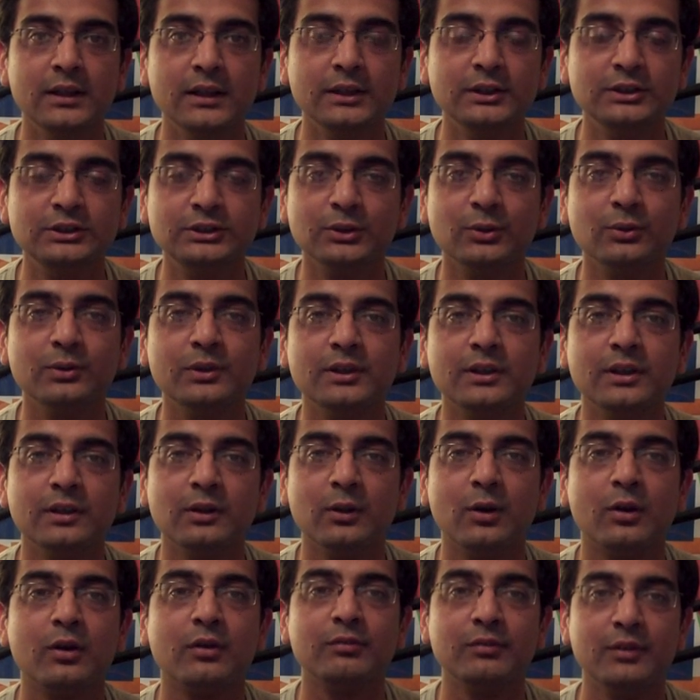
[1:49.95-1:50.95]
is shown in
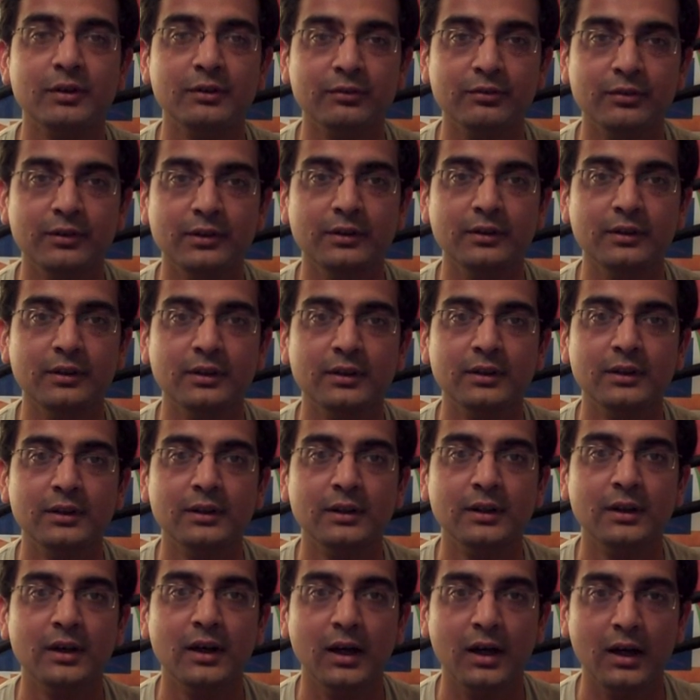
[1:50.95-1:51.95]
a lot of different
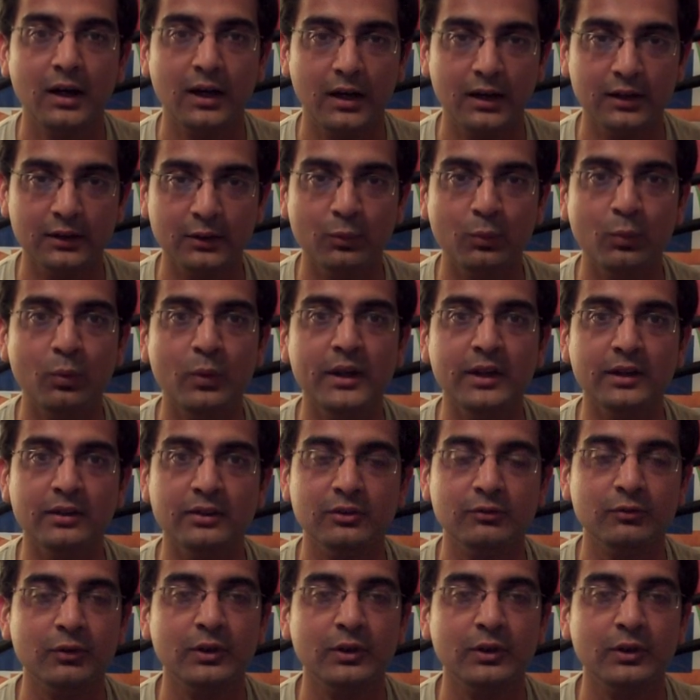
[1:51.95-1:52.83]
other ways.